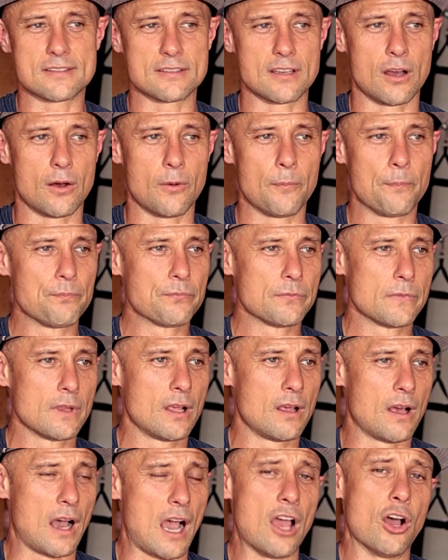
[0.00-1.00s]
So
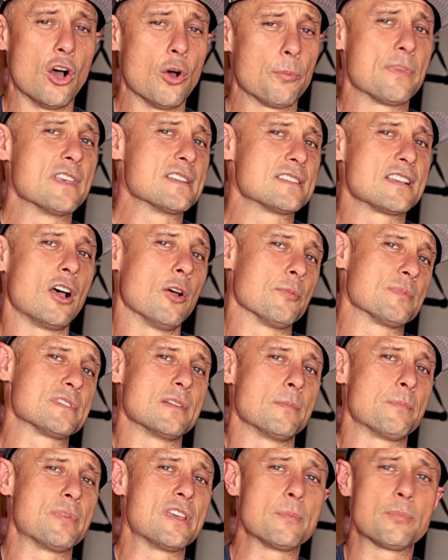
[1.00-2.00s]
I hope this helps
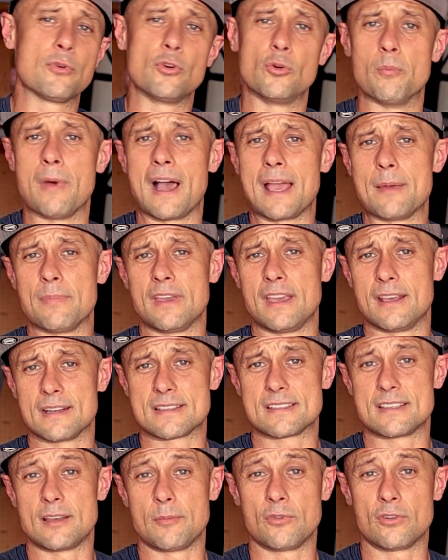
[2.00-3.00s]
some people who might be in a
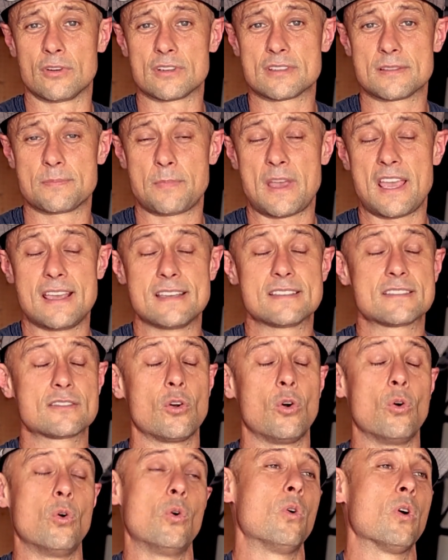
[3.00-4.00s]
similar space,
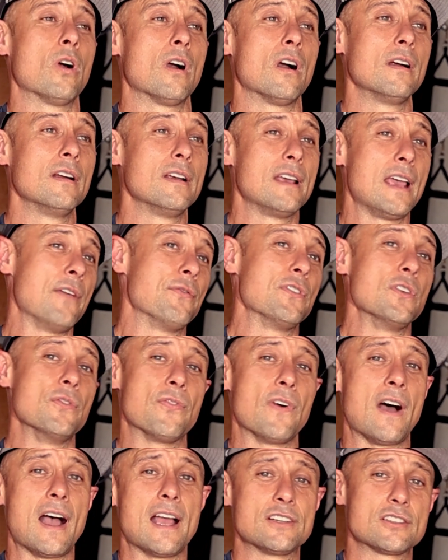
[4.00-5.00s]
or if you
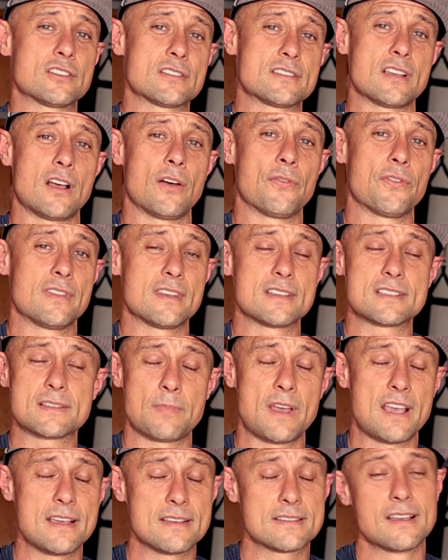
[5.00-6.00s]
find yourself in this
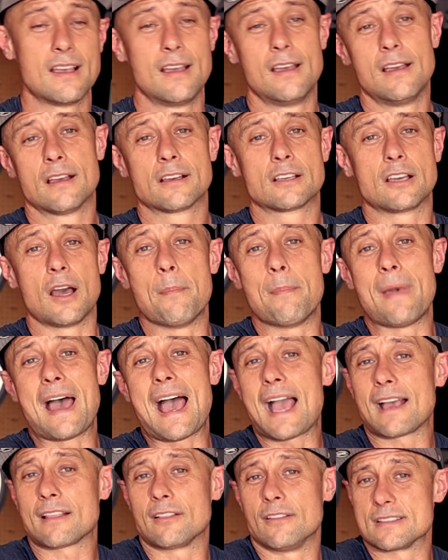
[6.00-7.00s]
space, come
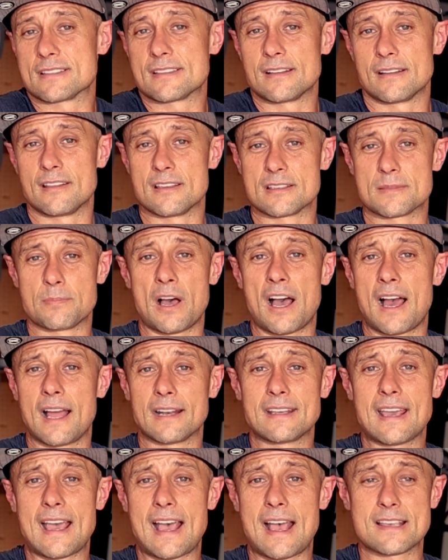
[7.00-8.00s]
back, listen to this
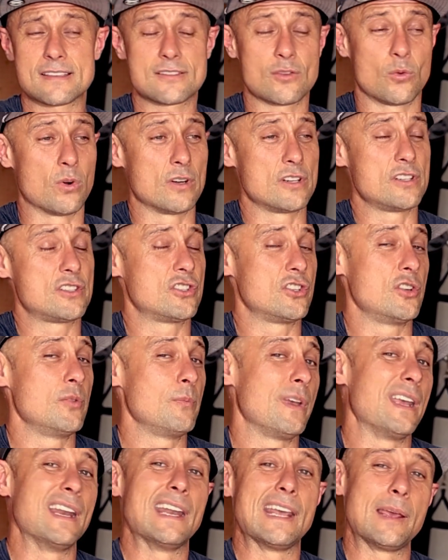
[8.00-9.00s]
podcast, or just
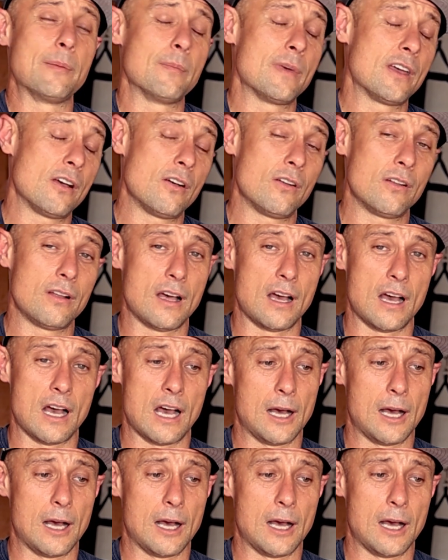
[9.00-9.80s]
shoot me an email,